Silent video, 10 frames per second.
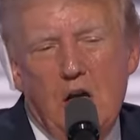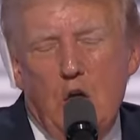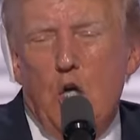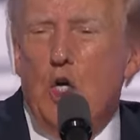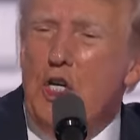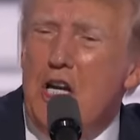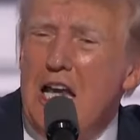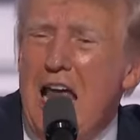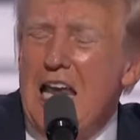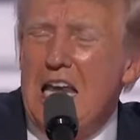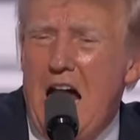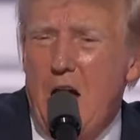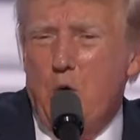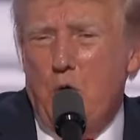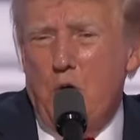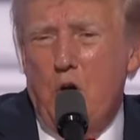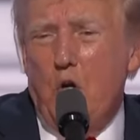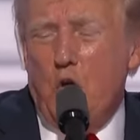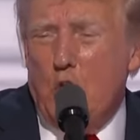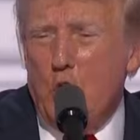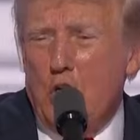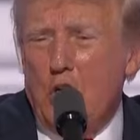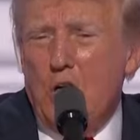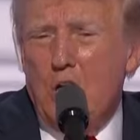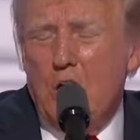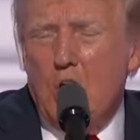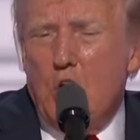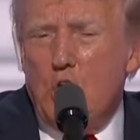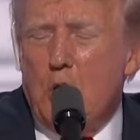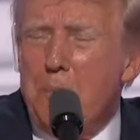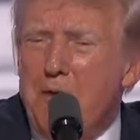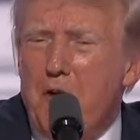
union and non union, should be